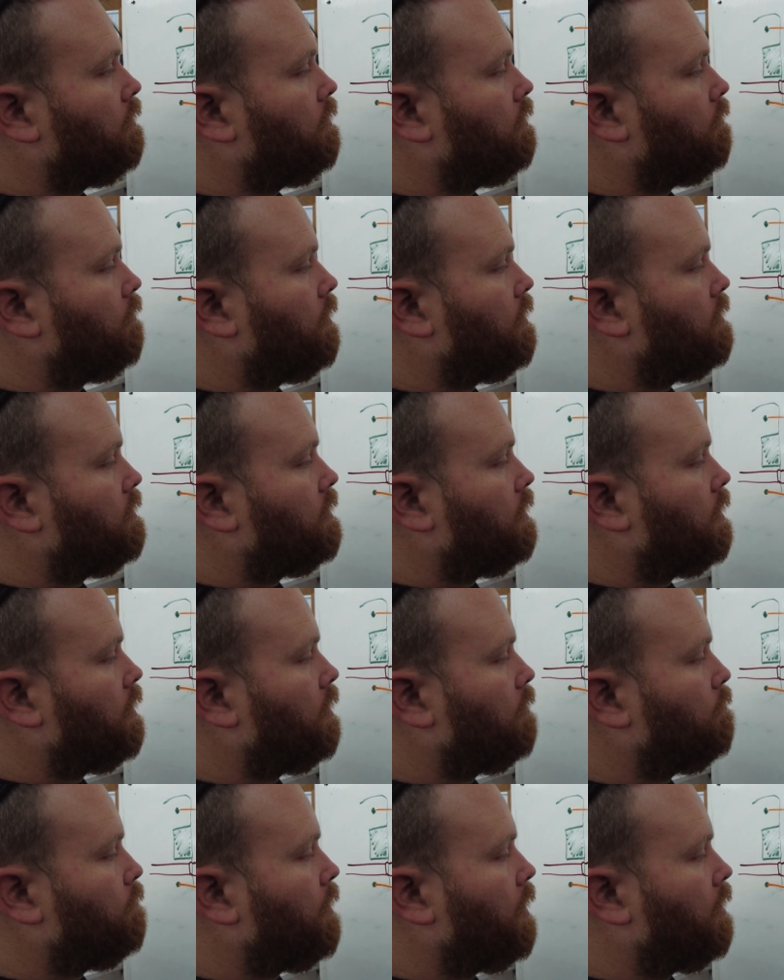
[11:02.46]
the way that the
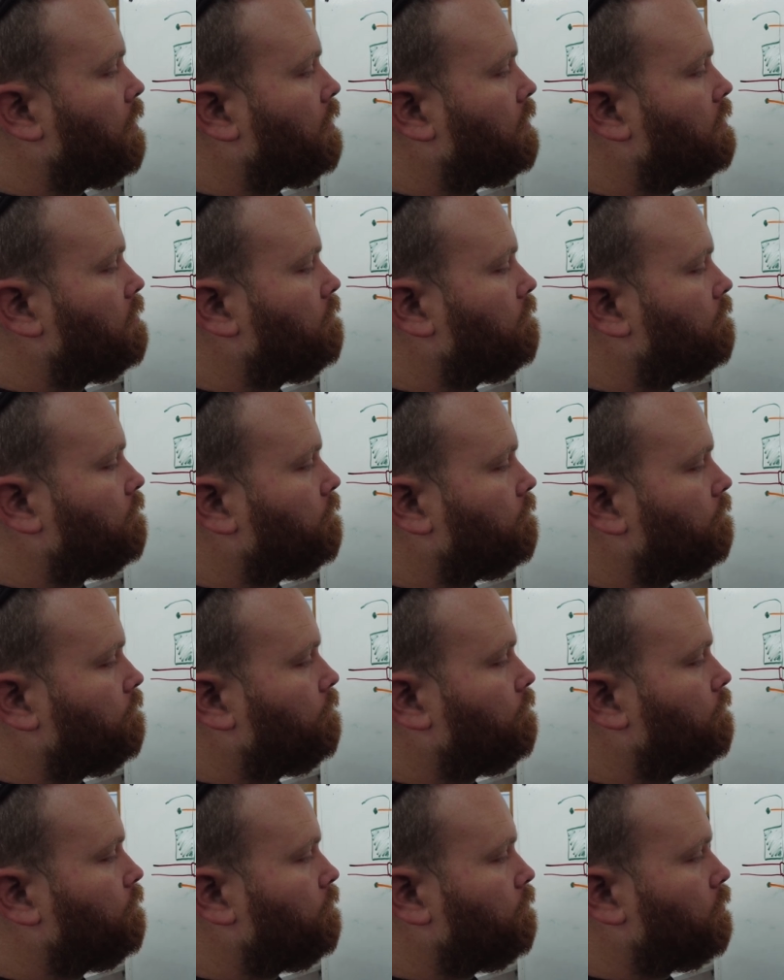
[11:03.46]
hub mounted
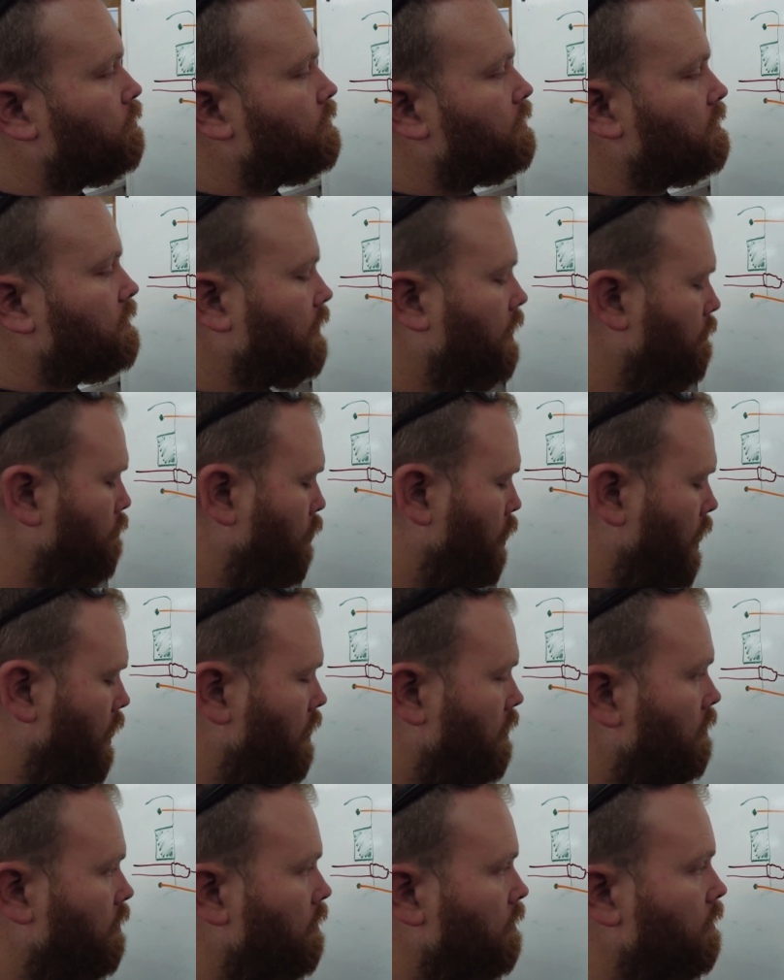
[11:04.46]
was the same
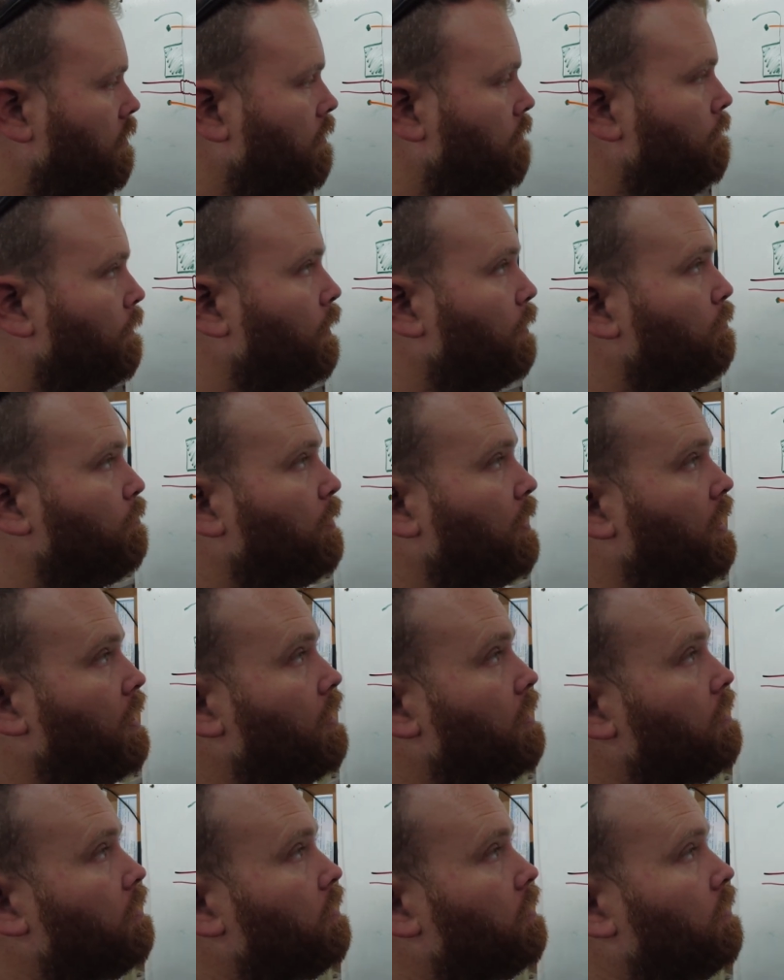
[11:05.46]
way,
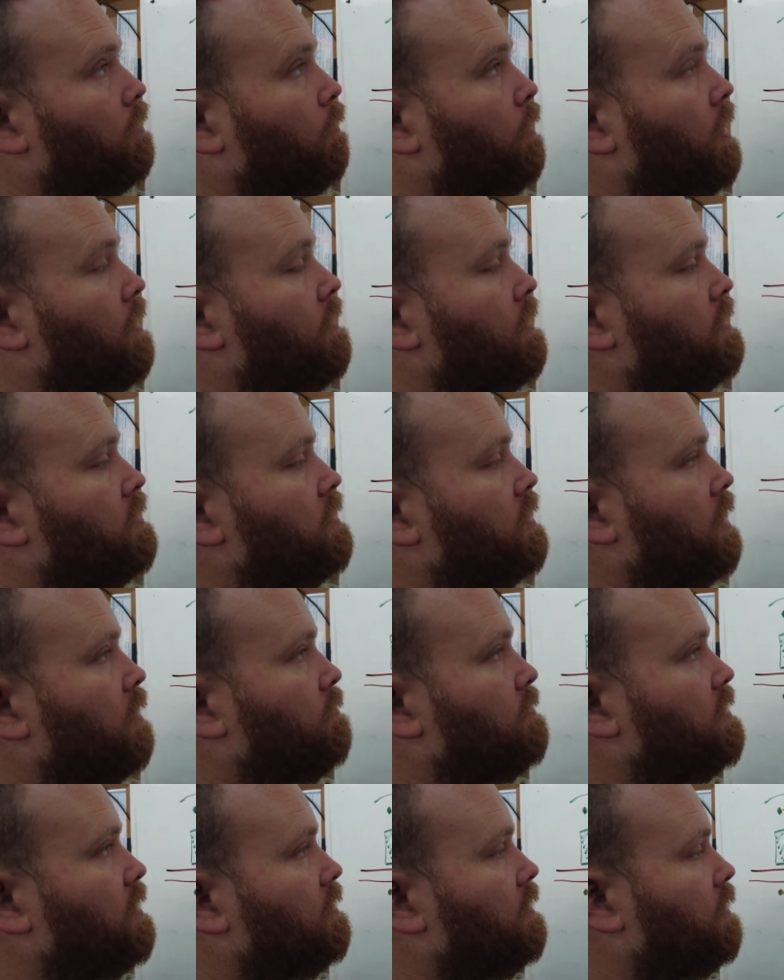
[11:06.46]
but the way that G
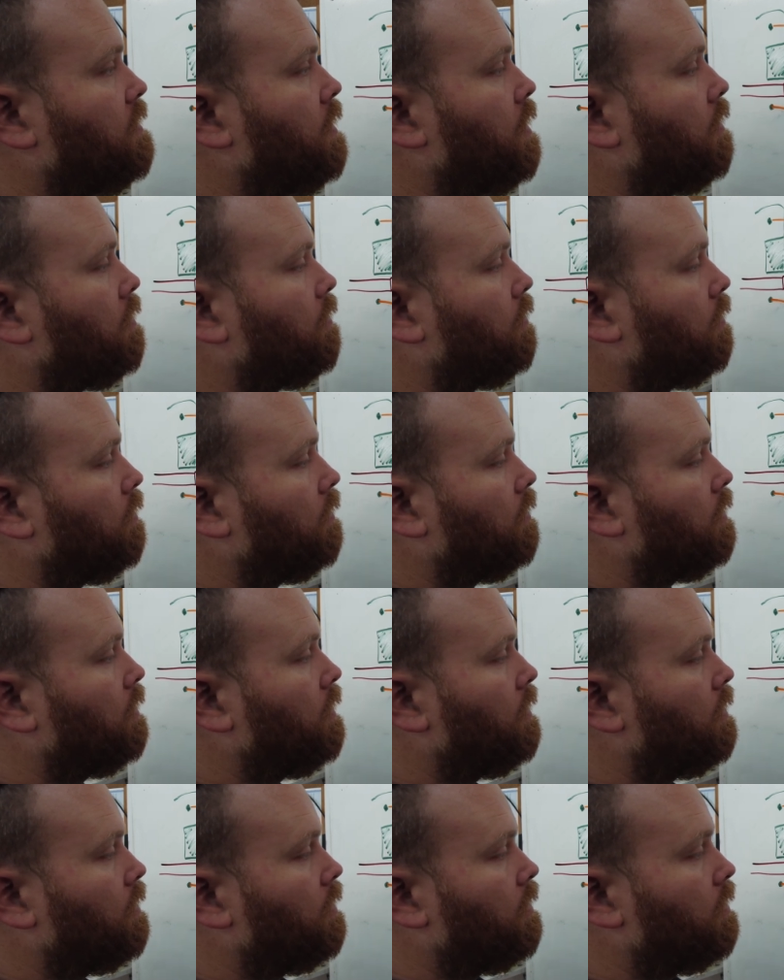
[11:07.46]
M did the knuckle,
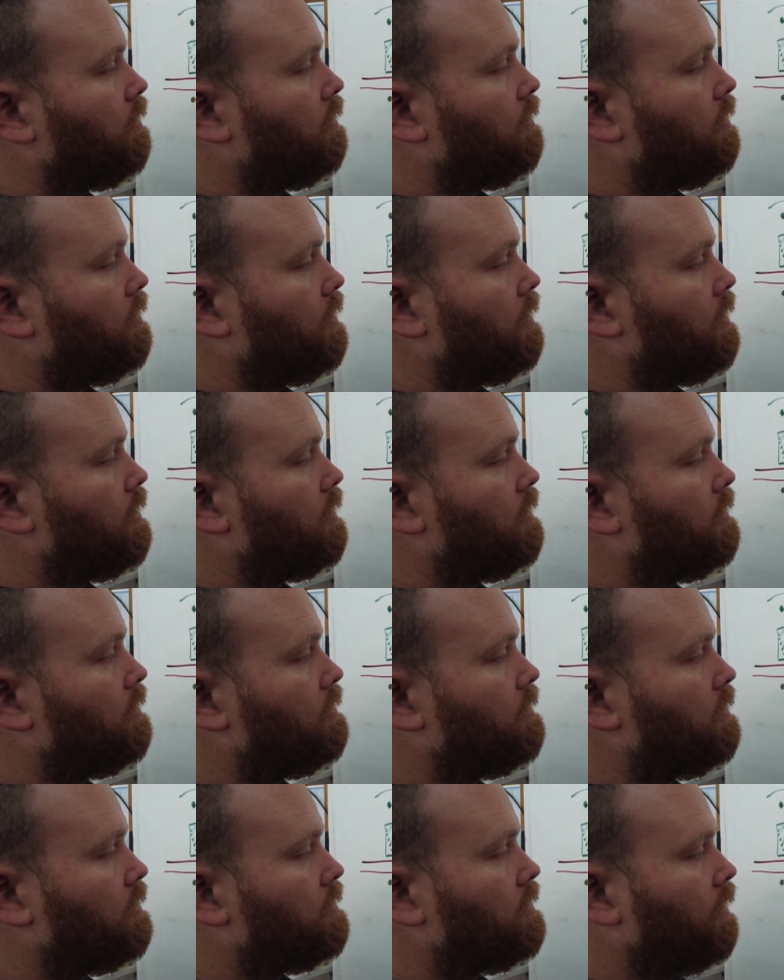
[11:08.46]
the
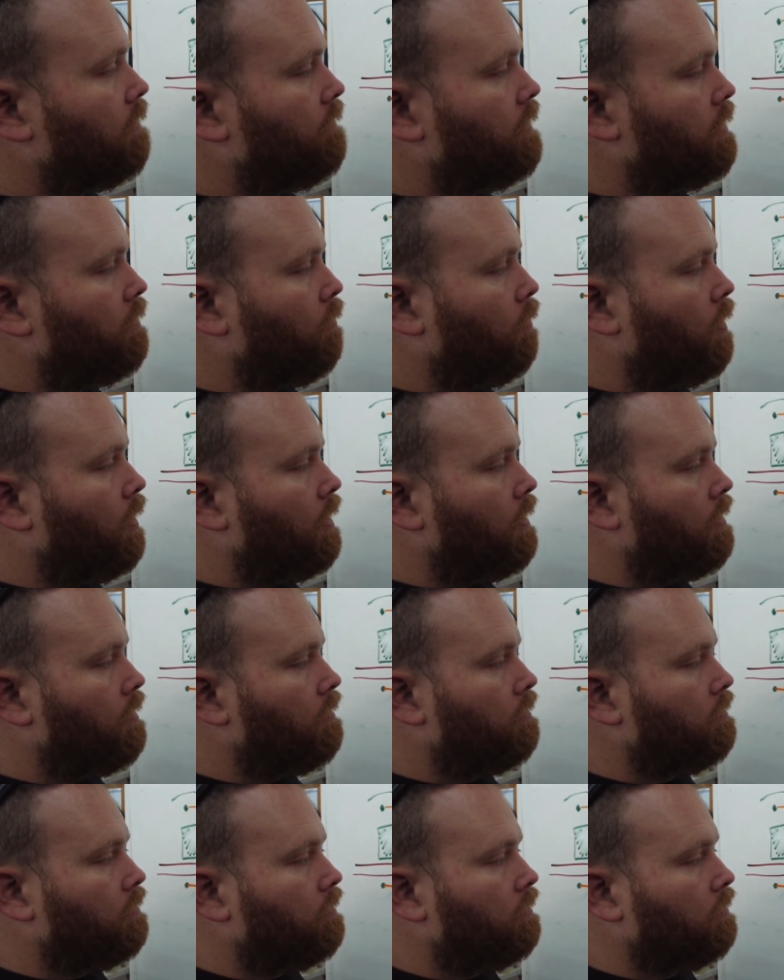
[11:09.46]
Z
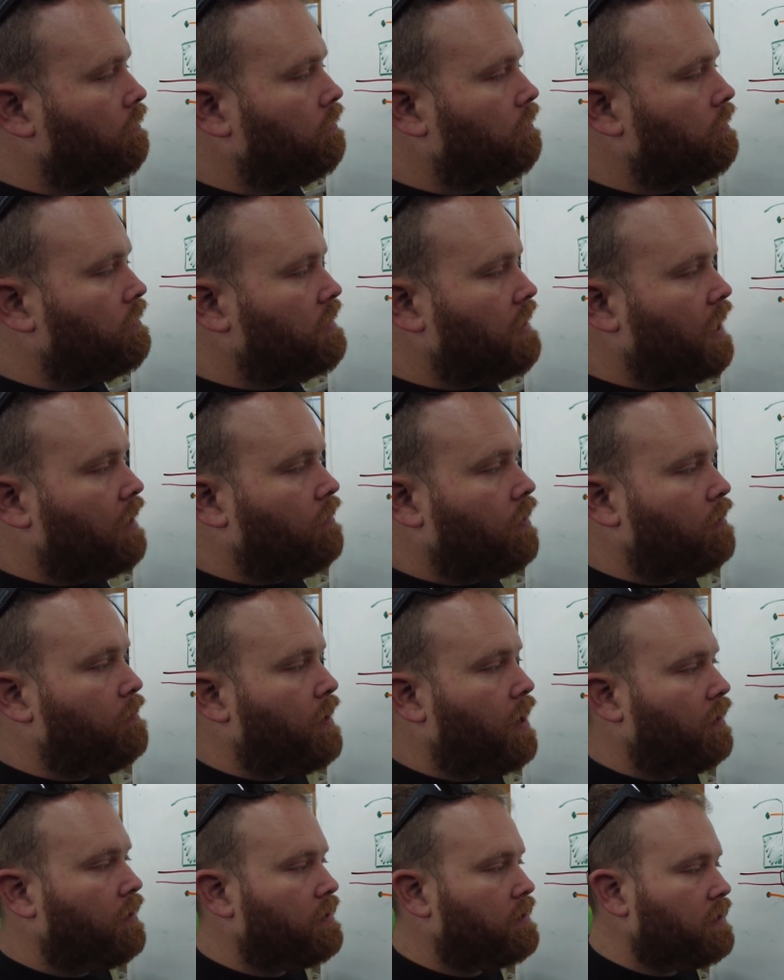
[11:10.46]
seventy-one tie rod
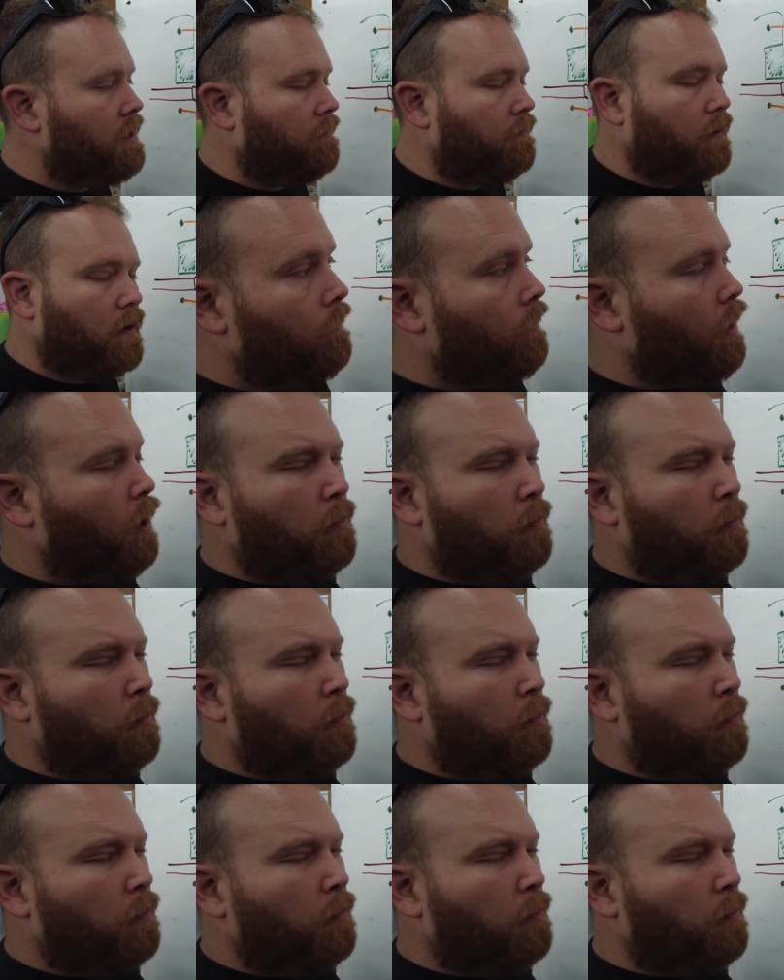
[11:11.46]
mount is different.